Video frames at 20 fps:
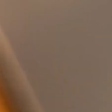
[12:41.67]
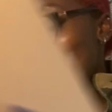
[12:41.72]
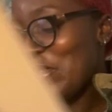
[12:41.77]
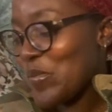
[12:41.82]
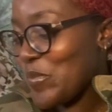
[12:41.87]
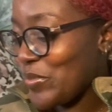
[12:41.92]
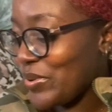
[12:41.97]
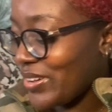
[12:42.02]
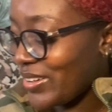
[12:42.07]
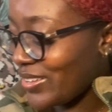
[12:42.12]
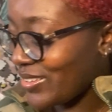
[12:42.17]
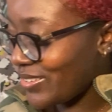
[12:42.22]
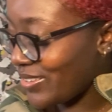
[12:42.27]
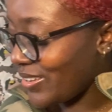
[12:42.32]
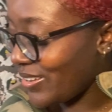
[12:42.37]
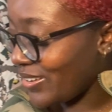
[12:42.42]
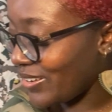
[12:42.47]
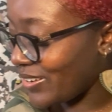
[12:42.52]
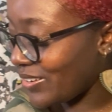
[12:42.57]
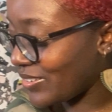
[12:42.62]
But
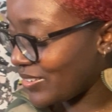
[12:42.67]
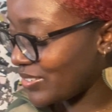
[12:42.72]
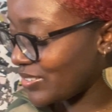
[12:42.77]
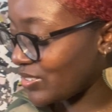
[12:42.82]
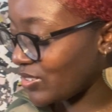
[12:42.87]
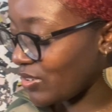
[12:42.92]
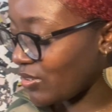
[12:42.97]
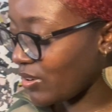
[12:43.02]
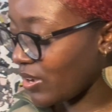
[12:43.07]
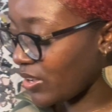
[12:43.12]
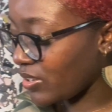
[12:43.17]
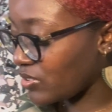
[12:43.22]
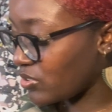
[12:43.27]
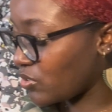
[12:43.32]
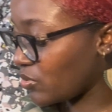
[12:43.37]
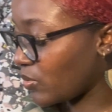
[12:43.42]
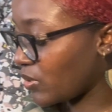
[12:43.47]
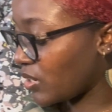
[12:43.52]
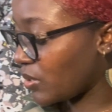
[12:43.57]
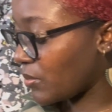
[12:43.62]
yeah, so I do
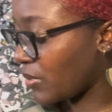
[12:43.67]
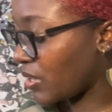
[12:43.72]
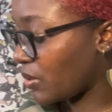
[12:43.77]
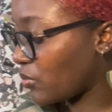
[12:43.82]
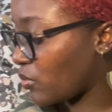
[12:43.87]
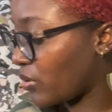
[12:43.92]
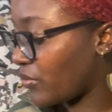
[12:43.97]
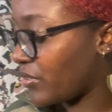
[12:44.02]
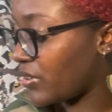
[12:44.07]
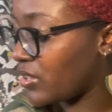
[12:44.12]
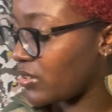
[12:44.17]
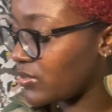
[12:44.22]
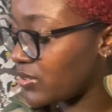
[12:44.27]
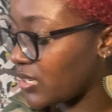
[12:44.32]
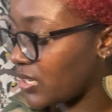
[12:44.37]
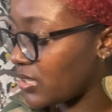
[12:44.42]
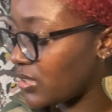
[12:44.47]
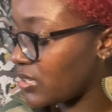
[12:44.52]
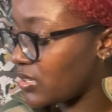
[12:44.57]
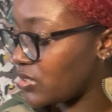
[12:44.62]
want to make more videos
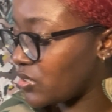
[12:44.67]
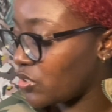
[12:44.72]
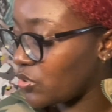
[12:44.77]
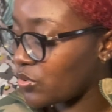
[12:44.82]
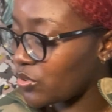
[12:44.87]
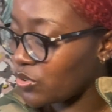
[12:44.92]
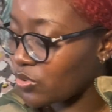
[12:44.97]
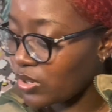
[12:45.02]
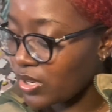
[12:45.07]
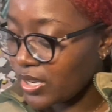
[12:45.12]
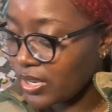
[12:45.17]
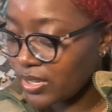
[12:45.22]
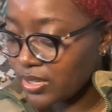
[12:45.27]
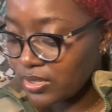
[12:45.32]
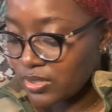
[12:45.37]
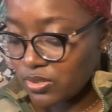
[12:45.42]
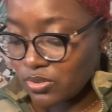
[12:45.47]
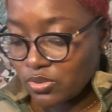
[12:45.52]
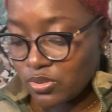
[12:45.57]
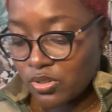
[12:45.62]
like this showing you
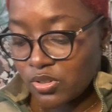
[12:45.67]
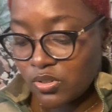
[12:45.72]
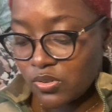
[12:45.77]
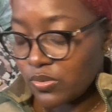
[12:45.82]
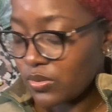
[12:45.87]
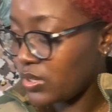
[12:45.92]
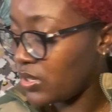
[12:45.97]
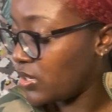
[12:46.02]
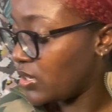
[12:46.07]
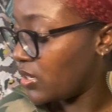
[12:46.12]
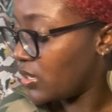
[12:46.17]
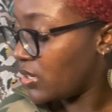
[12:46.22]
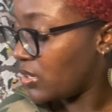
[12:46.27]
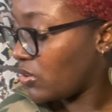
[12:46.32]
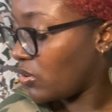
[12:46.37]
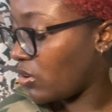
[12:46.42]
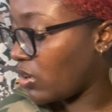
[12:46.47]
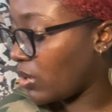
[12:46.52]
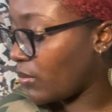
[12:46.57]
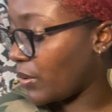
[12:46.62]
guys, you know,
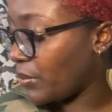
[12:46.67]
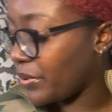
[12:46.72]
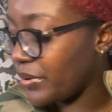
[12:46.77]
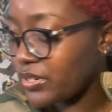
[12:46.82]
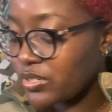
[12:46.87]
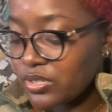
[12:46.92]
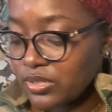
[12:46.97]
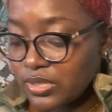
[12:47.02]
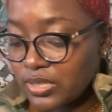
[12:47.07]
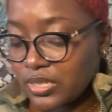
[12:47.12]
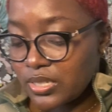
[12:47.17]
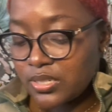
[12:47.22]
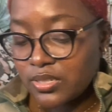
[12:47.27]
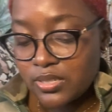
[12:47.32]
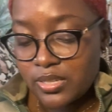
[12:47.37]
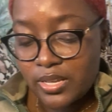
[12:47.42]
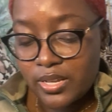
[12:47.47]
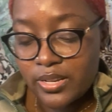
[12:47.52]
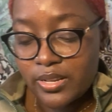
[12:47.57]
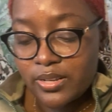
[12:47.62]
all my purchases
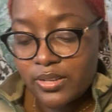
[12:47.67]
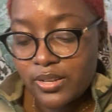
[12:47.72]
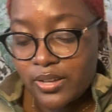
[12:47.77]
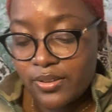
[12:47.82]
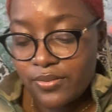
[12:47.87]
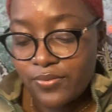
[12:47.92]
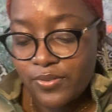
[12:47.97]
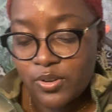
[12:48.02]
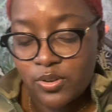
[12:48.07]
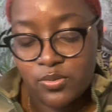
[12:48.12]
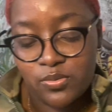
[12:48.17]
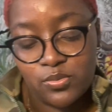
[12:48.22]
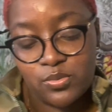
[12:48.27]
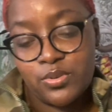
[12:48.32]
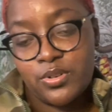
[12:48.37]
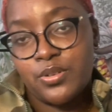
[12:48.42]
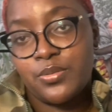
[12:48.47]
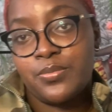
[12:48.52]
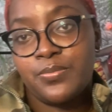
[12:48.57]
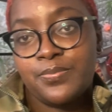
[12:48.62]
that I felt
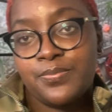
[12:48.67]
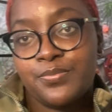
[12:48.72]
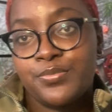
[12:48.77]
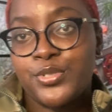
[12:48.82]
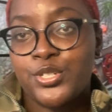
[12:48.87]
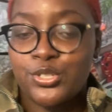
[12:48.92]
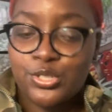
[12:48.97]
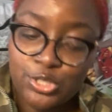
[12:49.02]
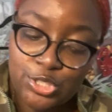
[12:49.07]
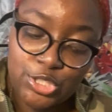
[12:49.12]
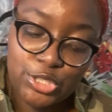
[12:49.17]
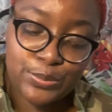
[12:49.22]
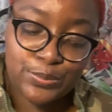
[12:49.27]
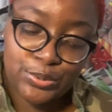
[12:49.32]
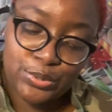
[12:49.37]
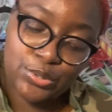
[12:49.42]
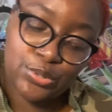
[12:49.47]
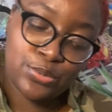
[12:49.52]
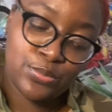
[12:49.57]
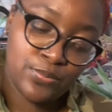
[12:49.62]
were
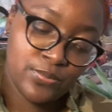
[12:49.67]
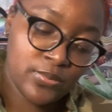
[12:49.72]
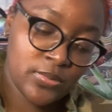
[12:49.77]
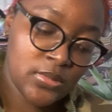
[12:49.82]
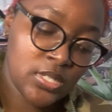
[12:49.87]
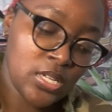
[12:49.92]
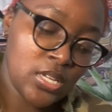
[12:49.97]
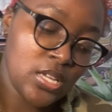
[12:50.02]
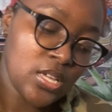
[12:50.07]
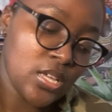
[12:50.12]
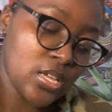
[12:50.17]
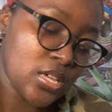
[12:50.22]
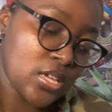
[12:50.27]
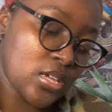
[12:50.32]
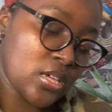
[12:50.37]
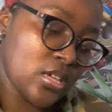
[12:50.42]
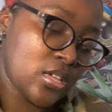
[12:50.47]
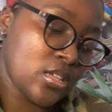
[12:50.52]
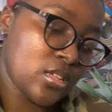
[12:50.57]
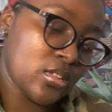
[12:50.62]
purchasable
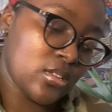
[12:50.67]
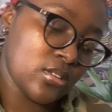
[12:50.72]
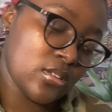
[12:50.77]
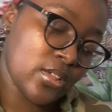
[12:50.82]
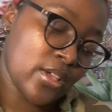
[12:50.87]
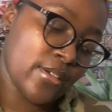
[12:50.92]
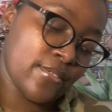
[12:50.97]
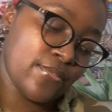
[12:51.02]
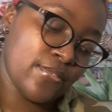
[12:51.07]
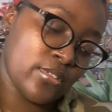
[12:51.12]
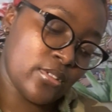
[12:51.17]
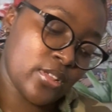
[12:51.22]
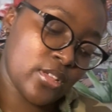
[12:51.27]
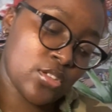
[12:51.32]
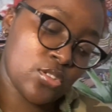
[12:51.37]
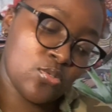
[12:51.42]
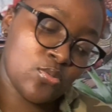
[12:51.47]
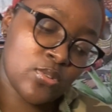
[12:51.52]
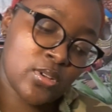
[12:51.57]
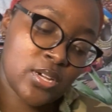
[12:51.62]
and I feel like
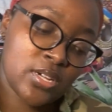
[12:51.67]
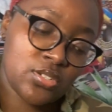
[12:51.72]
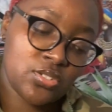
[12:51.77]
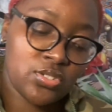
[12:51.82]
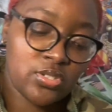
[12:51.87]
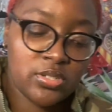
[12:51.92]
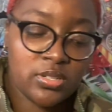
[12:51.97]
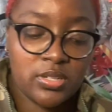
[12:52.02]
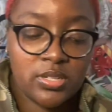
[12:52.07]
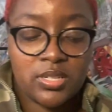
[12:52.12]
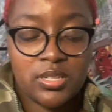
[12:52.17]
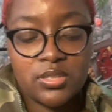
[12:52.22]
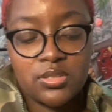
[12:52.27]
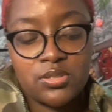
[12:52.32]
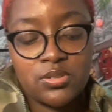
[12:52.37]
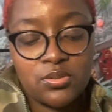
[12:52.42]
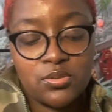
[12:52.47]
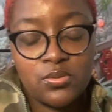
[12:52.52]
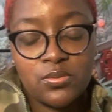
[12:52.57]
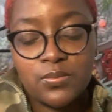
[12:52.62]
you guys should look
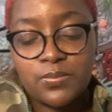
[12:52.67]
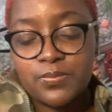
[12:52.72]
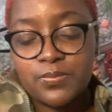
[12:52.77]
into.